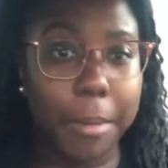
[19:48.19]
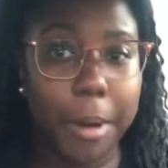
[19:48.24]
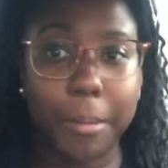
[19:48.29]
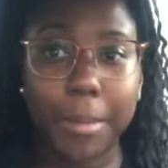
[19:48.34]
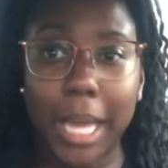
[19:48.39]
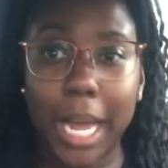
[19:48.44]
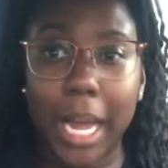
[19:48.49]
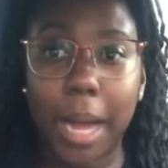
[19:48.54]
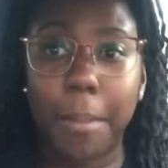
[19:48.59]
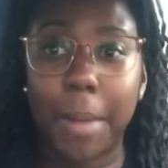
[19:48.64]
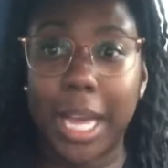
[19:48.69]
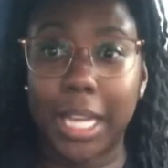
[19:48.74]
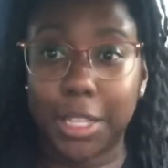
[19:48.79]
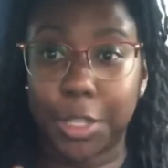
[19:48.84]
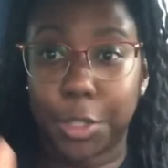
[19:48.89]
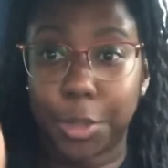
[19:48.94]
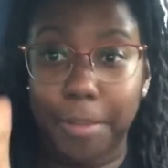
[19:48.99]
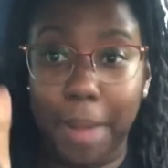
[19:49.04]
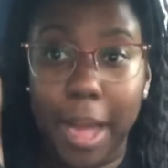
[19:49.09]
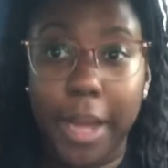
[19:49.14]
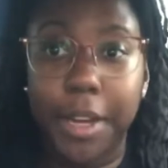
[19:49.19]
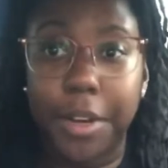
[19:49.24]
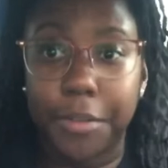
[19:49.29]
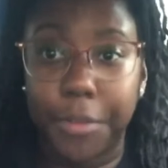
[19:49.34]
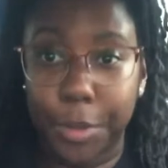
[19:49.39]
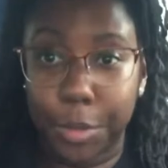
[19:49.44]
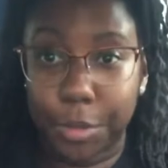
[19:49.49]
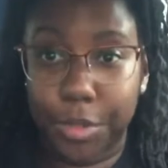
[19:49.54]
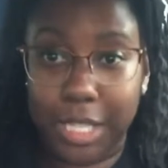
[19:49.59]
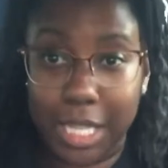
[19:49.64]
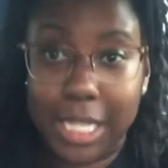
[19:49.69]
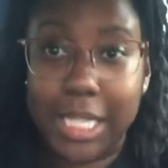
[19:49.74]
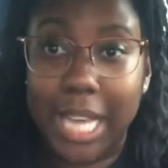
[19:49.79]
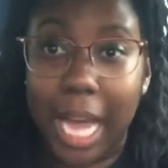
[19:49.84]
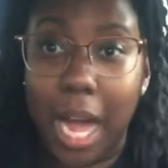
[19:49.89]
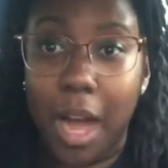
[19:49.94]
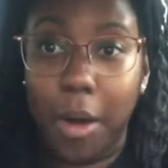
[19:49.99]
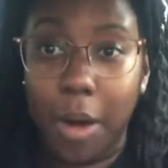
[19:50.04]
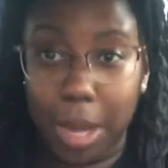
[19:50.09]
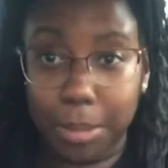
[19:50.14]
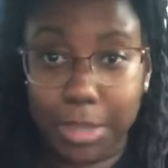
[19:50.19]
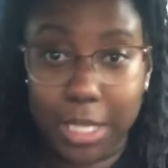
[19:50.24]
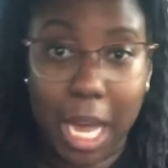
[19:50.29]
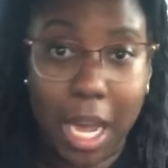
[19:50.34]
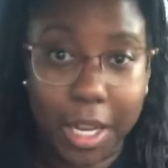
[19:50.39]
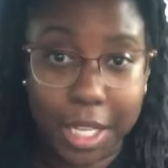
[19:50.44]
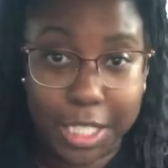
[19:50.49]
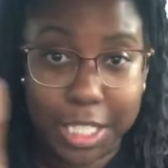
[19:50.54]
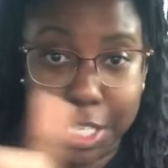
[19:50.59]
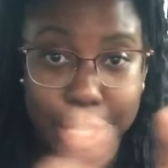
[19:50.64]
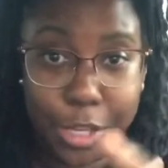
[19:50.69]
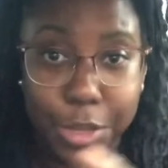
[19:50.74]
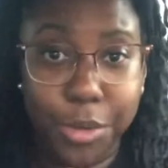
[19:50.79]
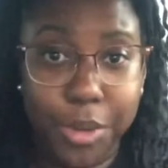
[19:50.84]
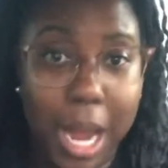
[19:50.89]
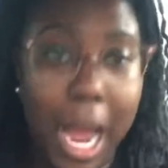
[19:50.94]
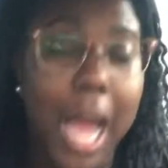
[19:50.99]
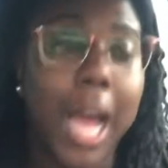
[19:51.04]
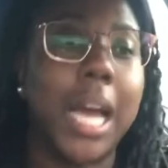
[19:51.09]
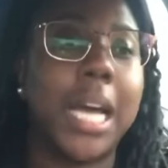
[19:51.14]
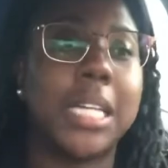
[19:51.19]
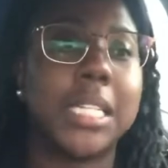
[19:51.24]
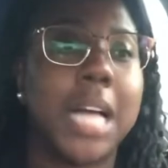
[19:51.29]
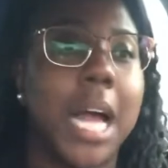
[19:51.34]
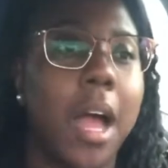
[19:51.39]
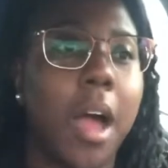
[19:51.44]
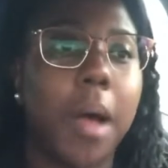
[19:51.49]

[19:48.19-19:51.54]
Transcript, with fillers: I'm like, I'm gonna have to do my interview just how I'm talking to you guys.